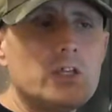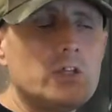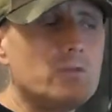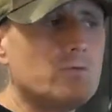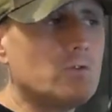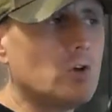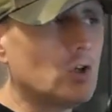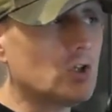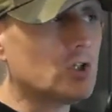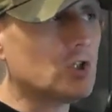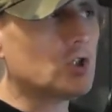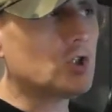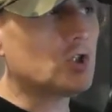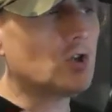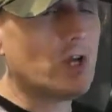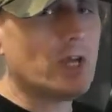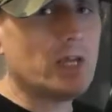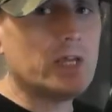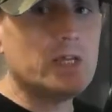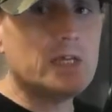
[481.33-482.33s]
and you've got to
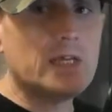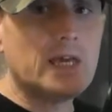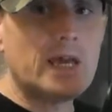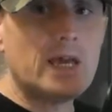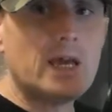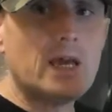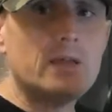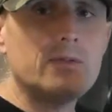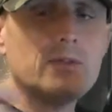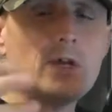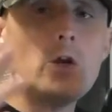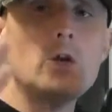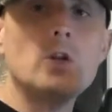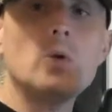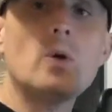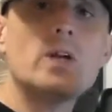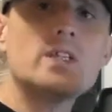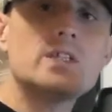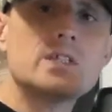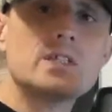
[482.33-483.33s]
try and get the
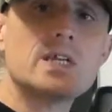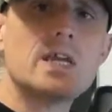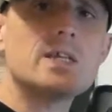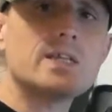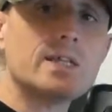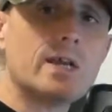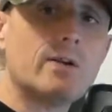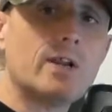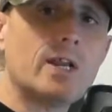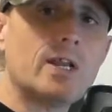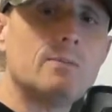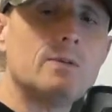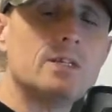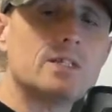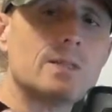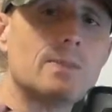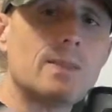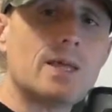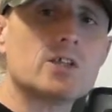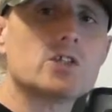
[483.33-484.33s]
only way to take down
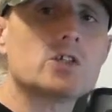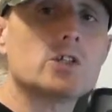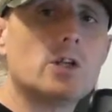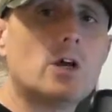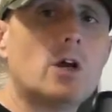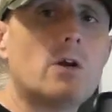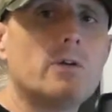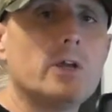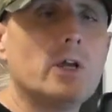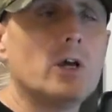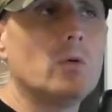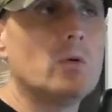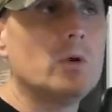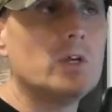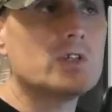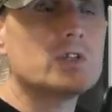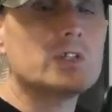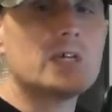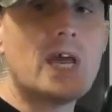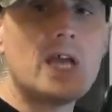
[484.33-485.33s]
enemies in that
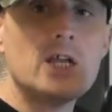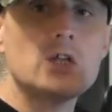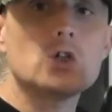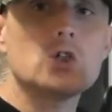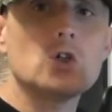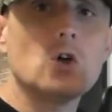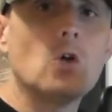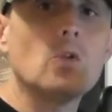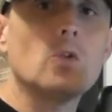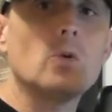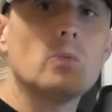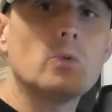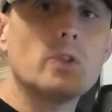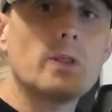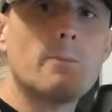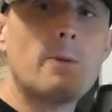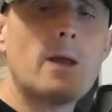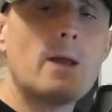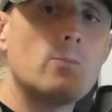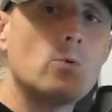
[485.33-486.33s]
scenario is to headshot them
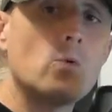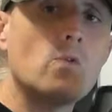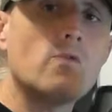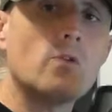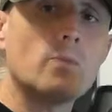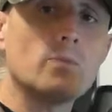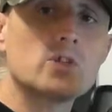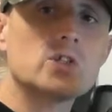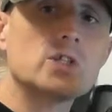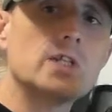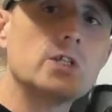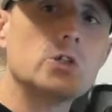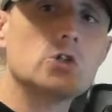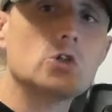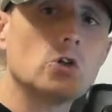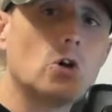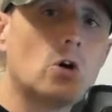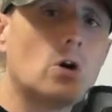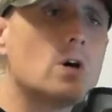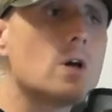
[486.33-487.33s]
with a pebble from the
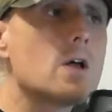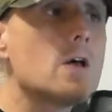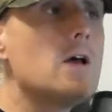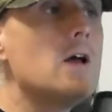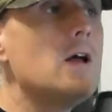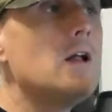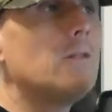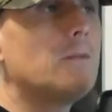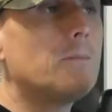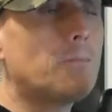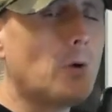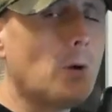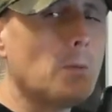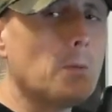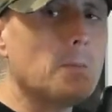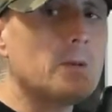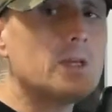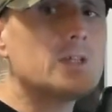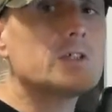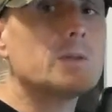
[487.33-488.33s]
slingshot. The
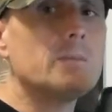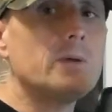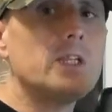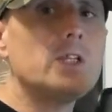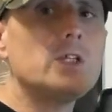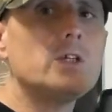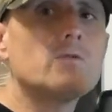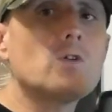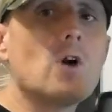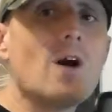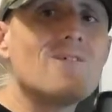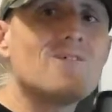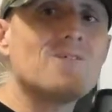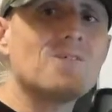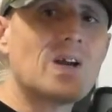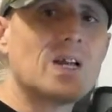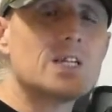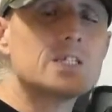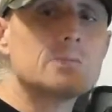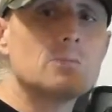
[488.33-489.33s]
problem is, the minute you've got
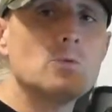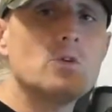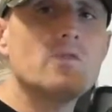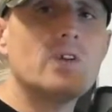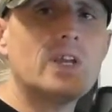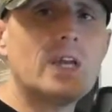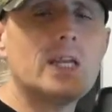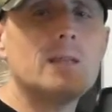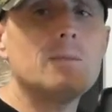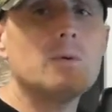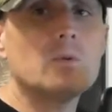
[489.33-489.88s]
a fast moving